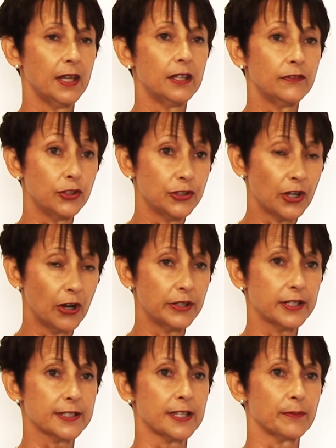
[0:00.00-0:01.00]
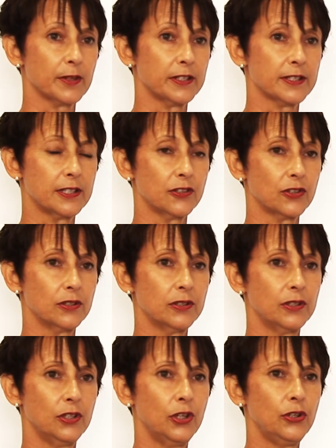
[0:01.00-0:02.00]
If you don't accept the decision,
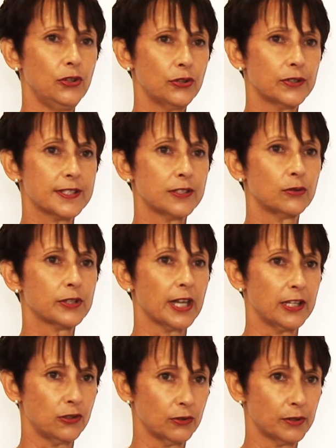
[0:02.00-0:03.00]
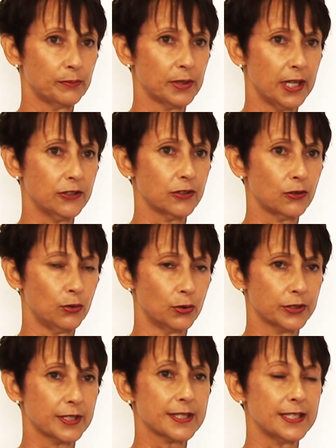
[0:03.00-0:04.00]
you can still take your complaint to
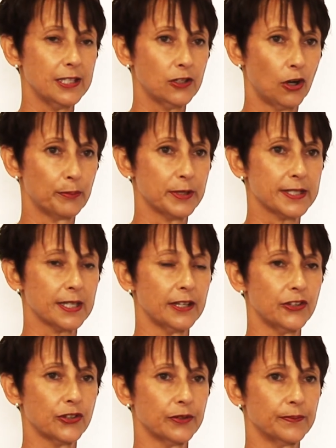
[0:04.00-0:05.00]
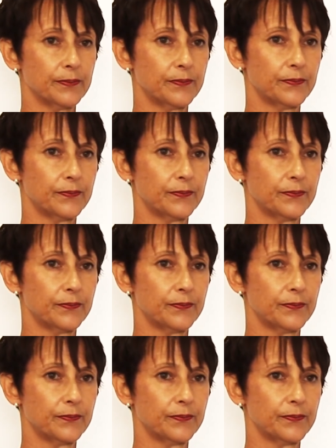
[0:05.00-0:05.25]
court to seek compensation.